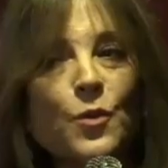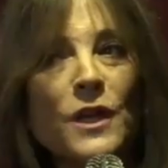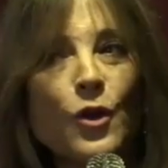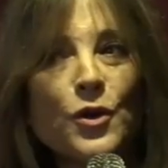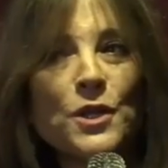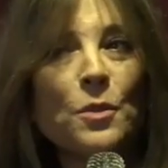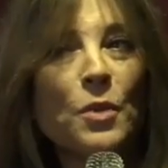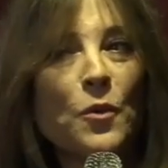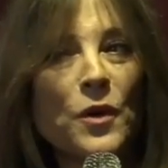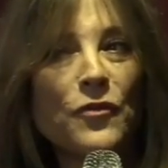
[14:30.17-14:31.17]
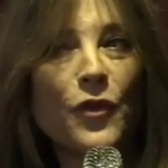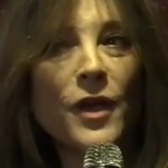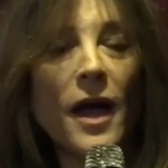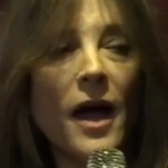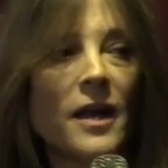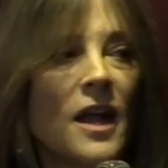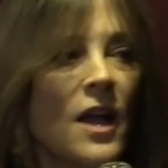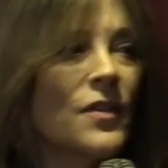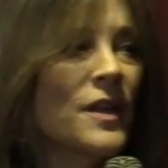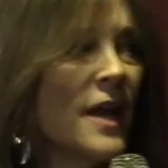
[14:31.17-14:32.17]
we learned them but we forget.
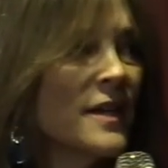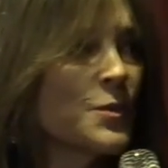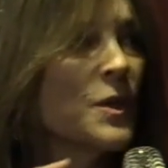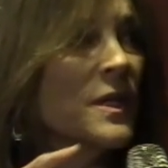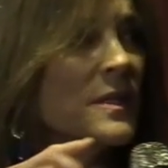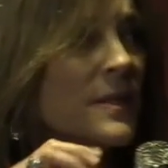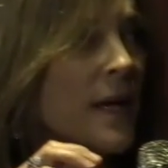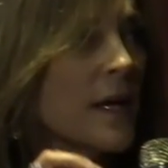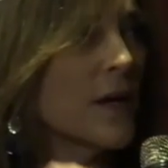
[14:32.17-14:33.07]
The next one is that